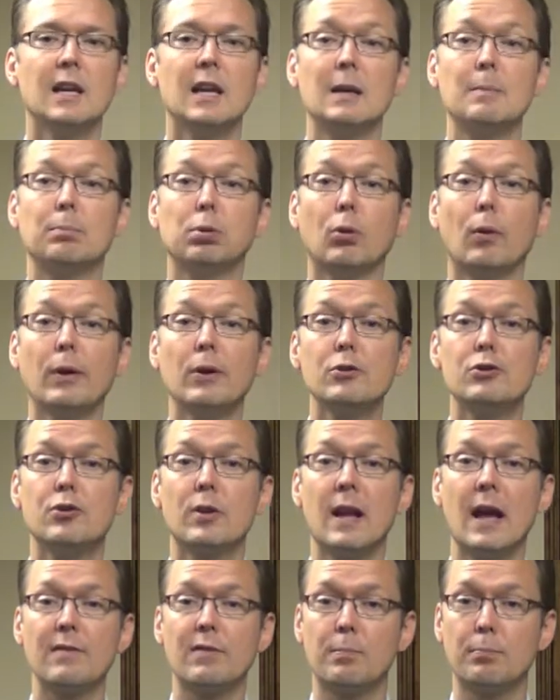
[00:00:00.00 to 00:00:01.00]
Employers
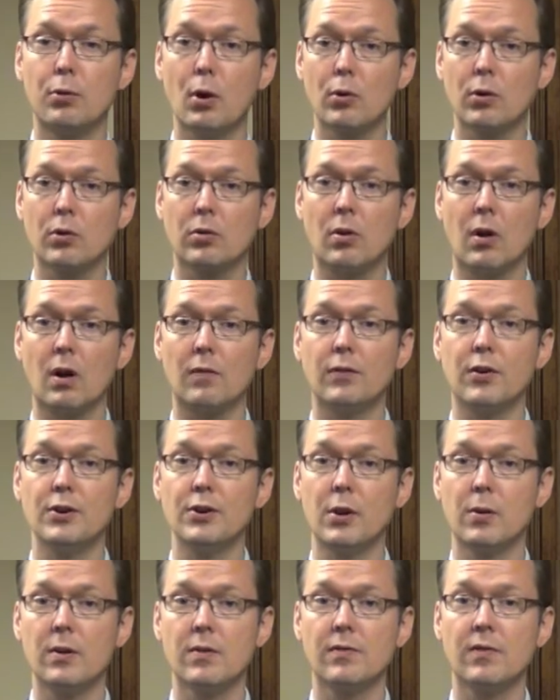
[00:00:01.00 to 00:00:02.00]
should have a protocol for
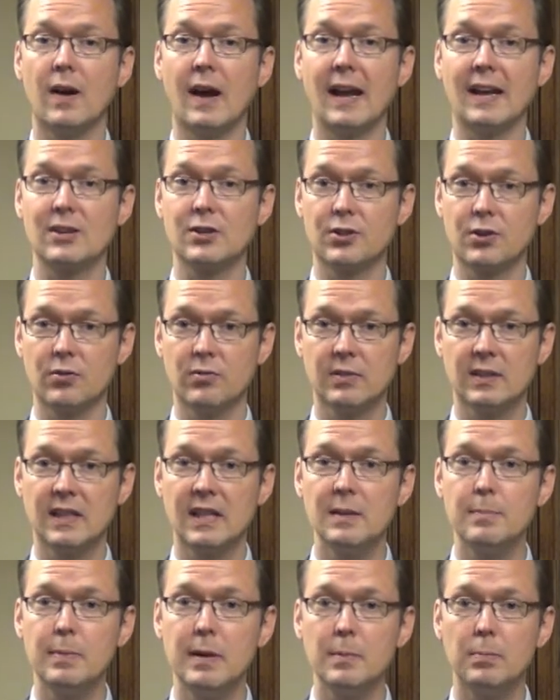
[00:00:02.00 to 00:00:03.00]
notifying certain
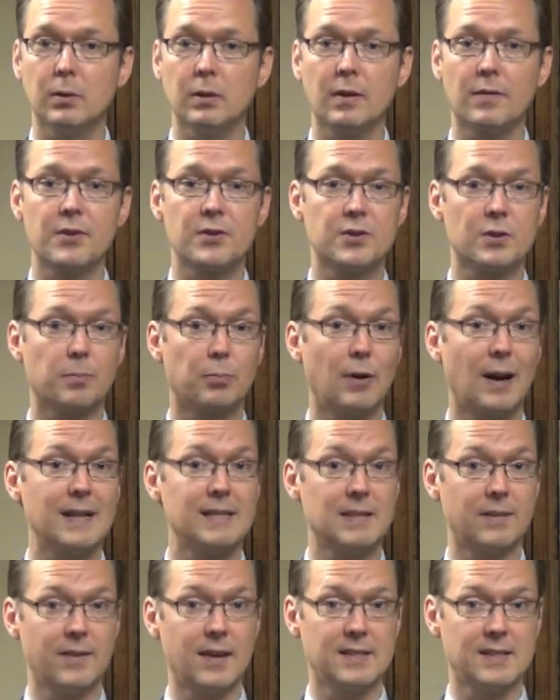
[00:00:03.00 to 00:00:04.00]
key people of the
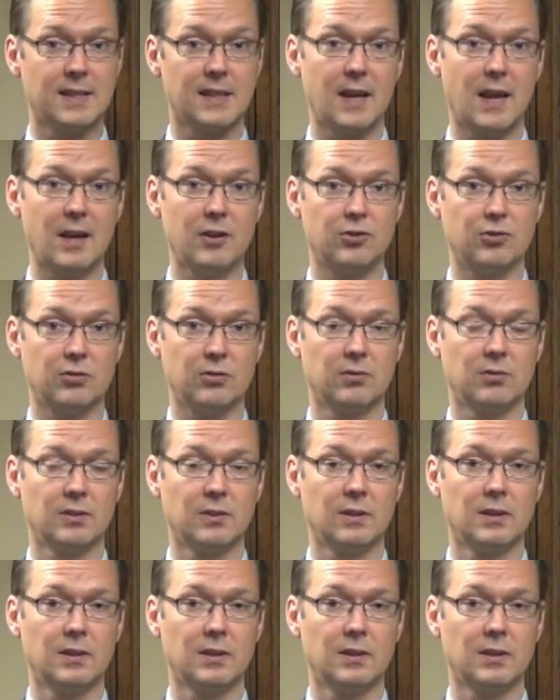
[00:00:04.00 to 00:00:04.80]
surprise investigation.